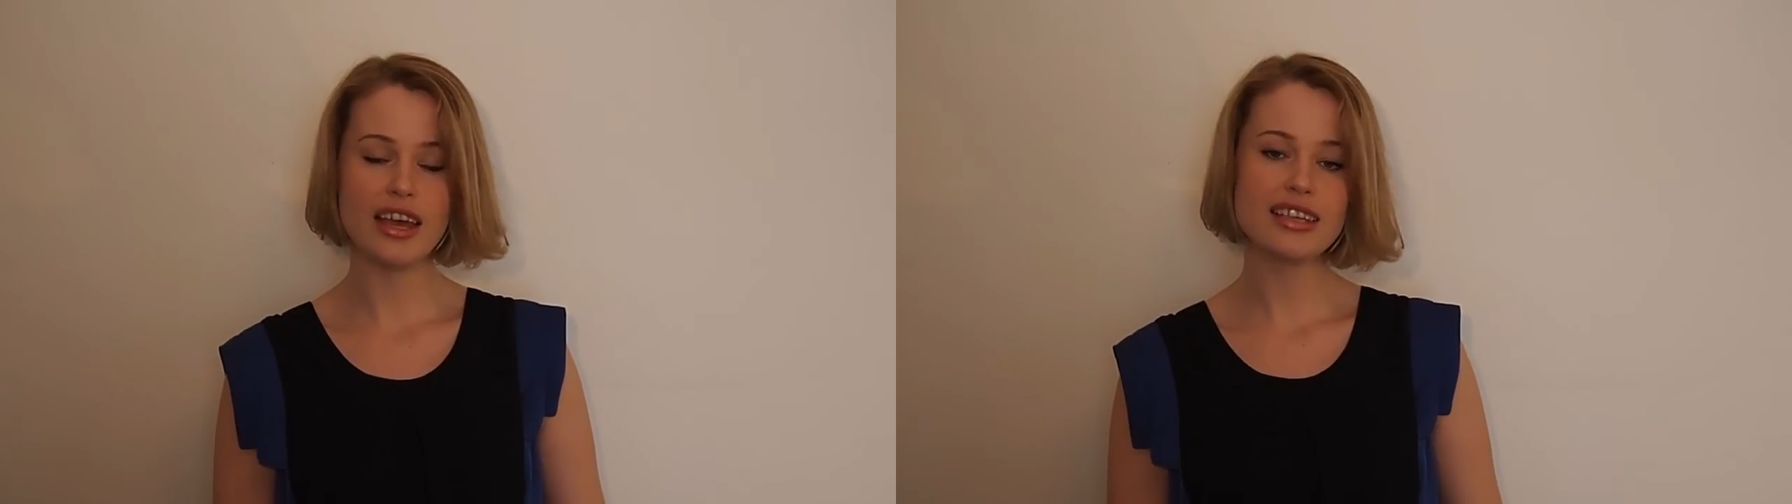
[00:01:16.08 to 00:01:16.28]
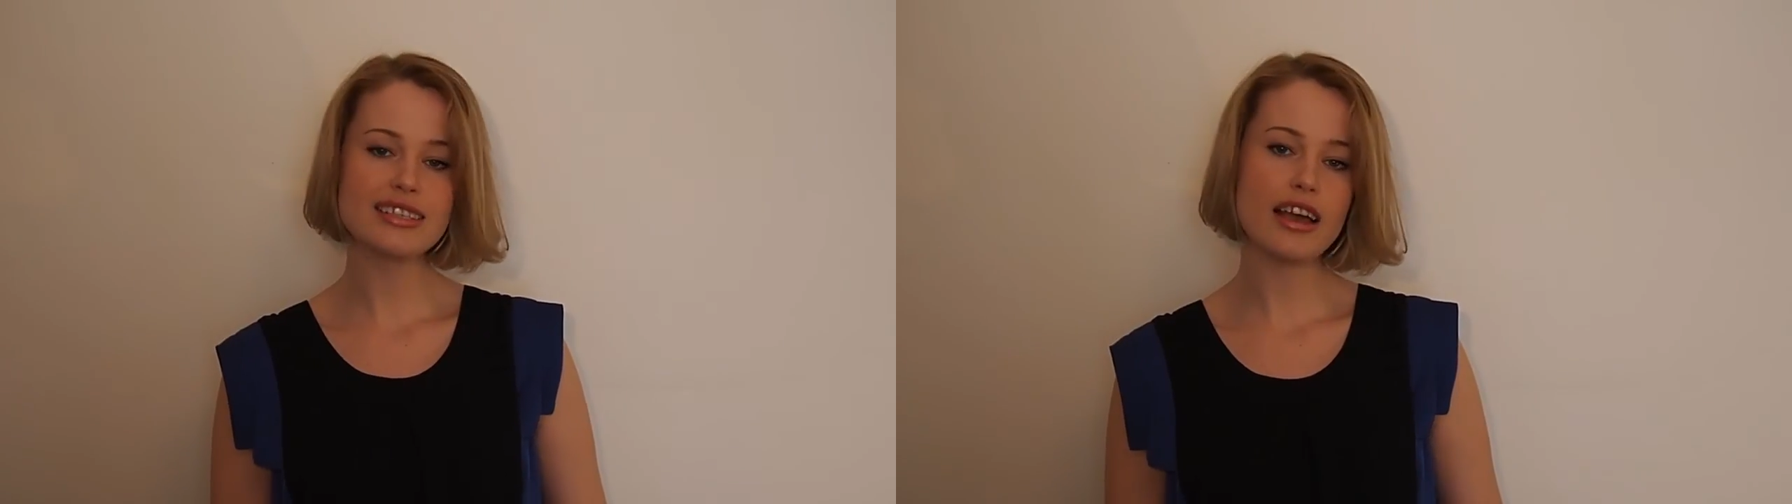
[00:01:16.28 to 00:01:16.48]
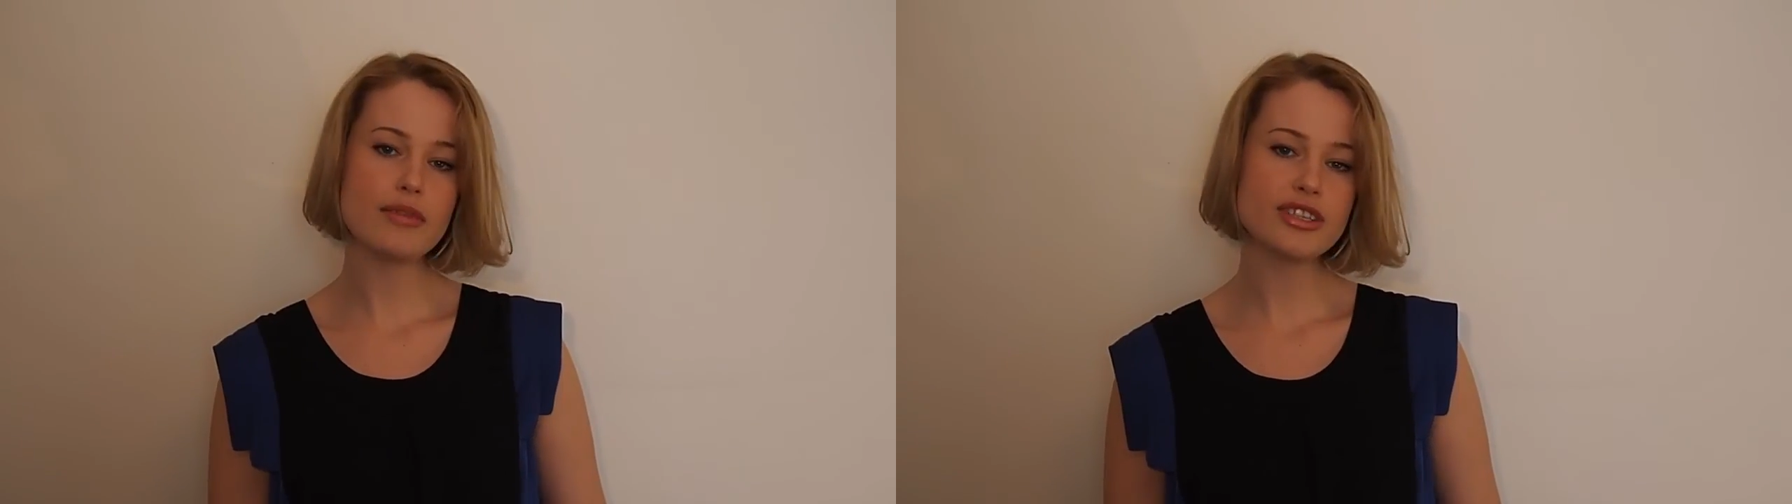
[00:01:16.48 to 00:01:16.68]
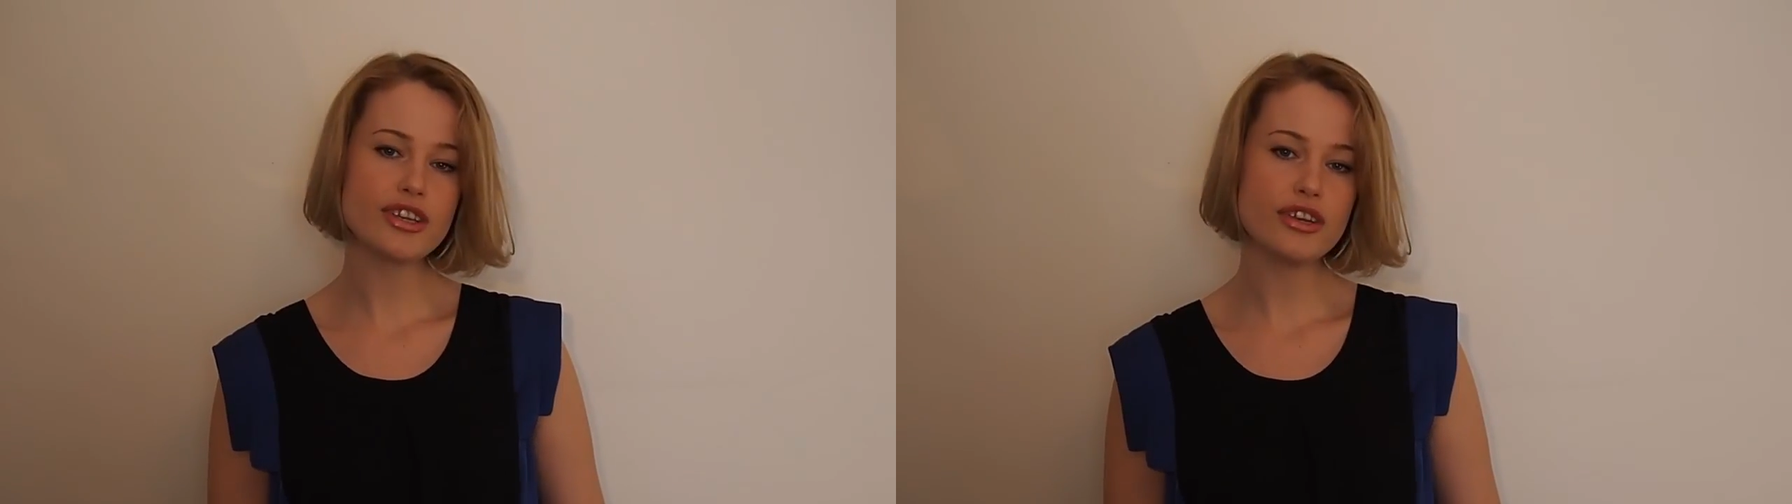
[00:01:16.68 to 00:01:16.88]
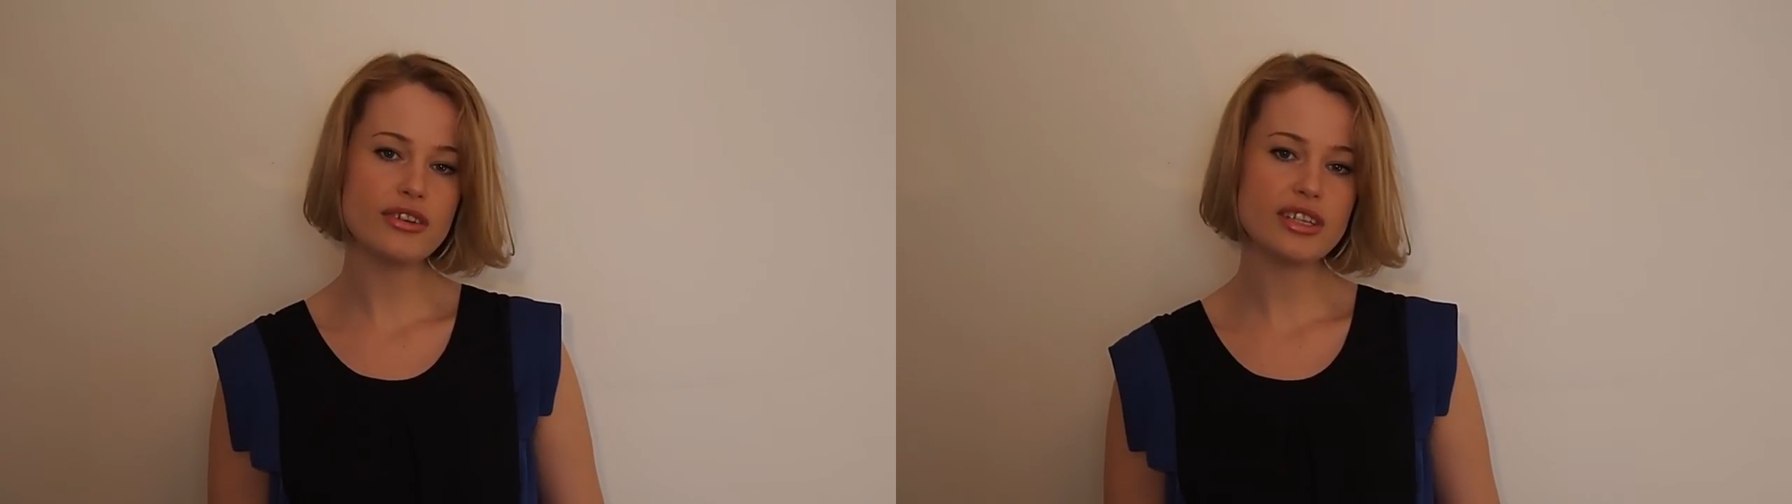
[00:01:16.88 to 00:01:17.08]

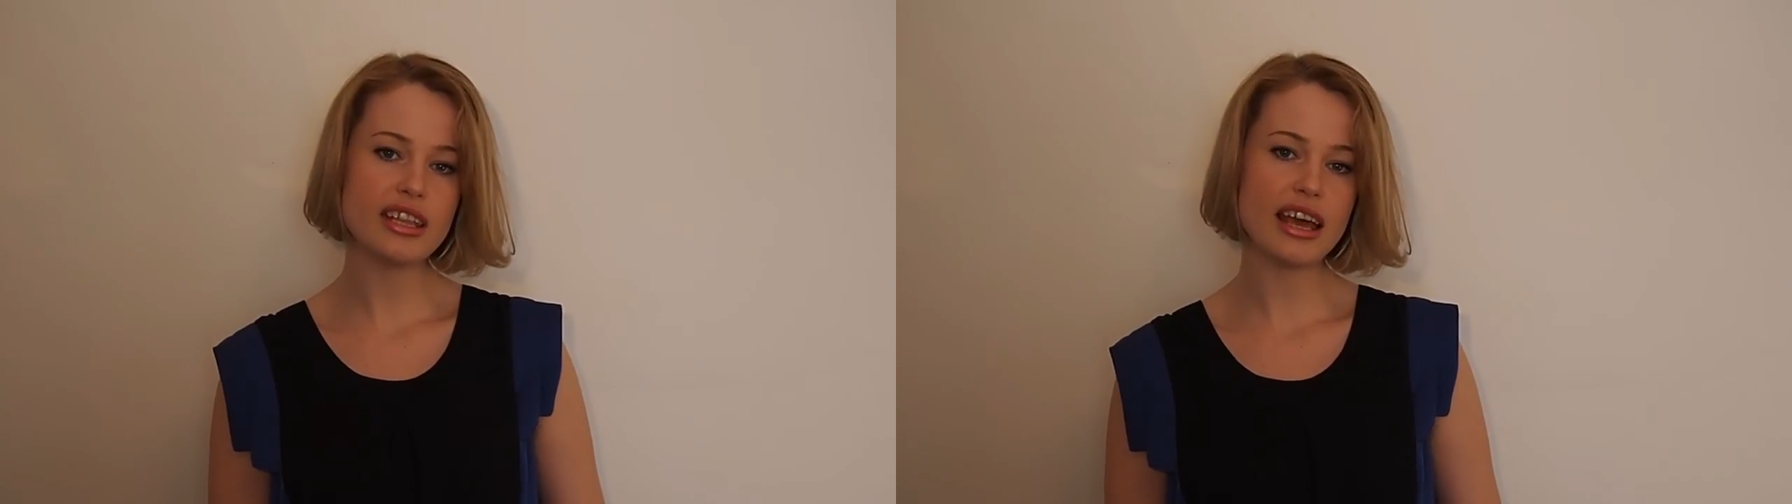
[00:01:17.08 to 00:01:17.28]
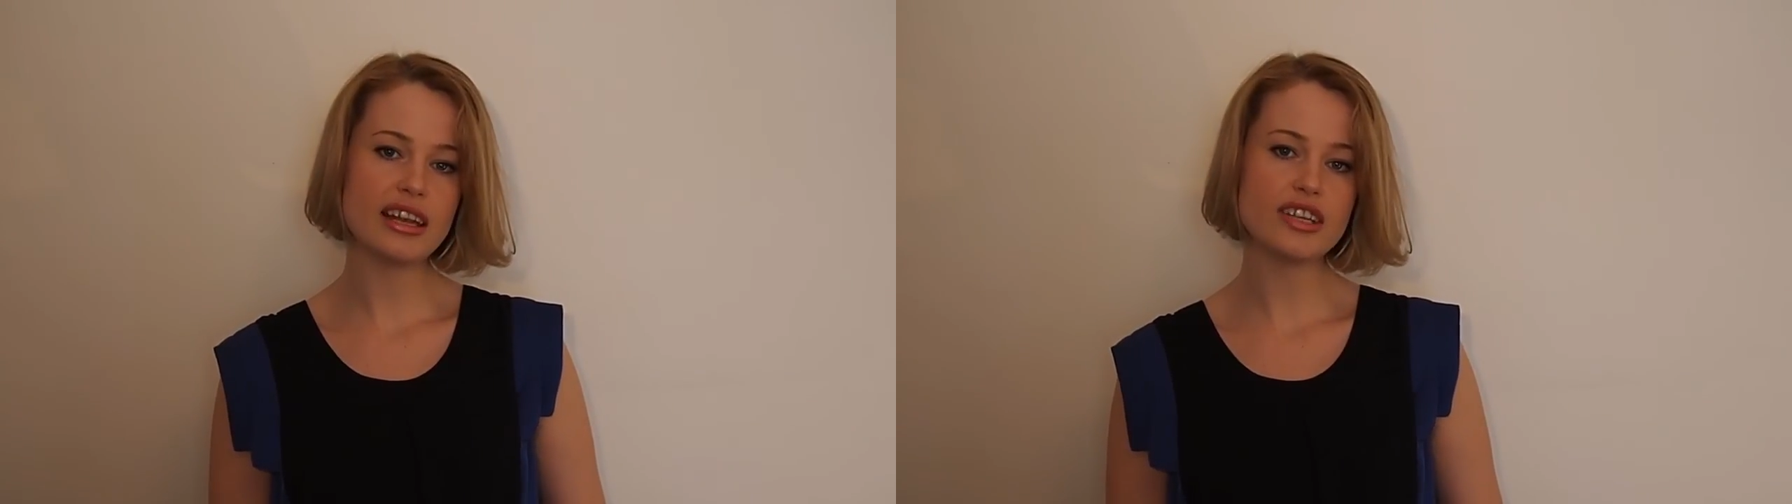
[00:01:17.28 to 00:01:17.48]
Cybersecurity then